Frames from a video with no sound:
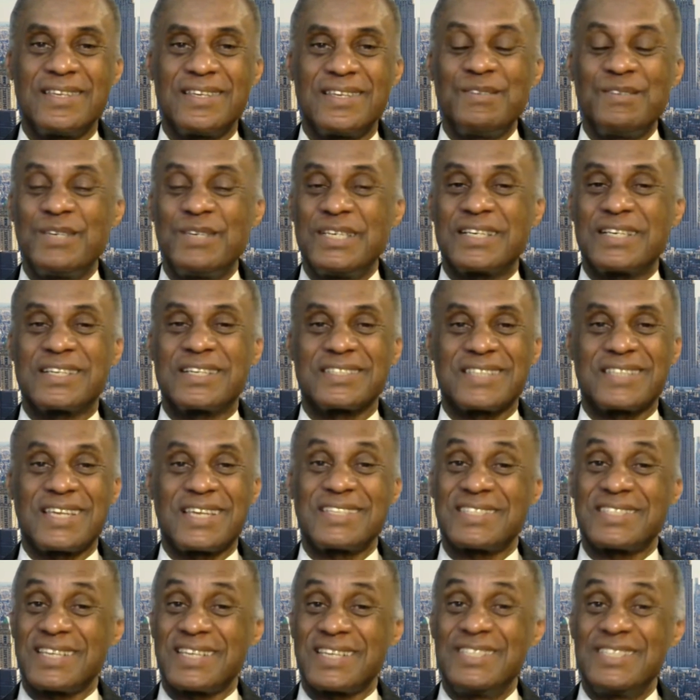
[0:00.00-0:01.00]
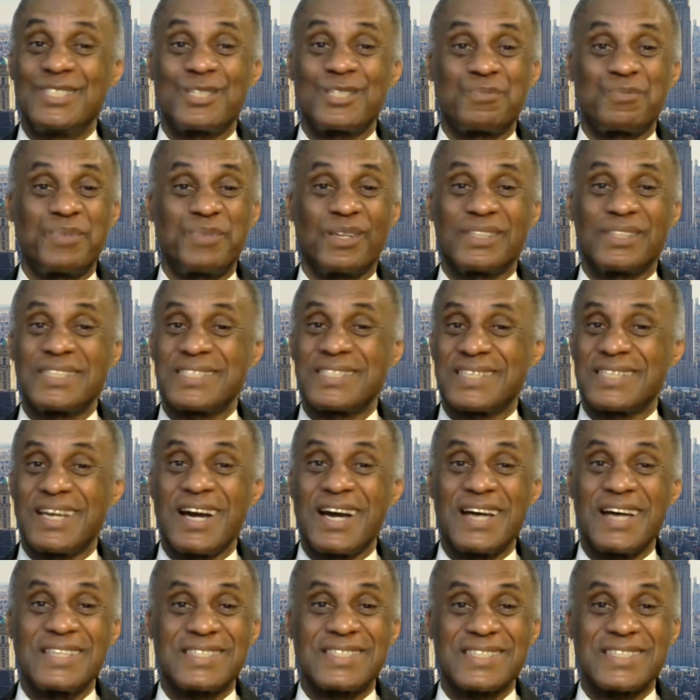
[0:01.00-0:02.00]
Because they said he spilled his
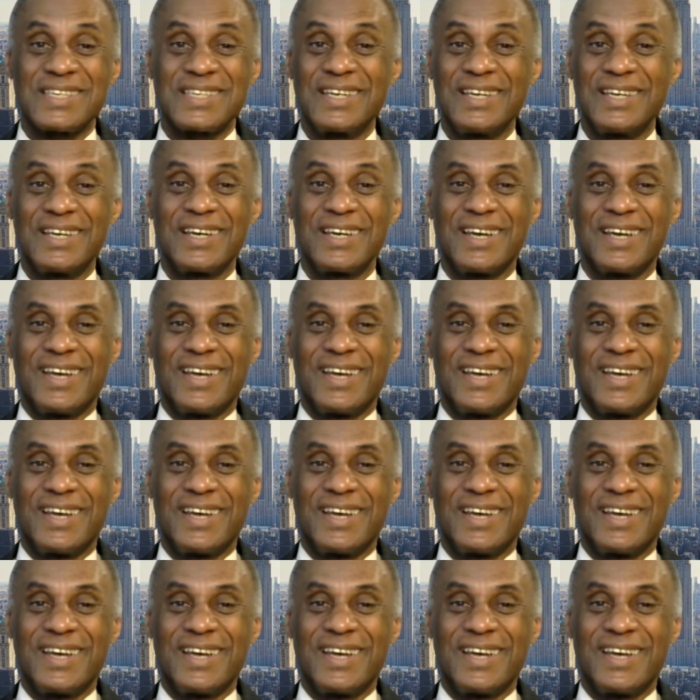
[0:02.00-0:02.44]
guts.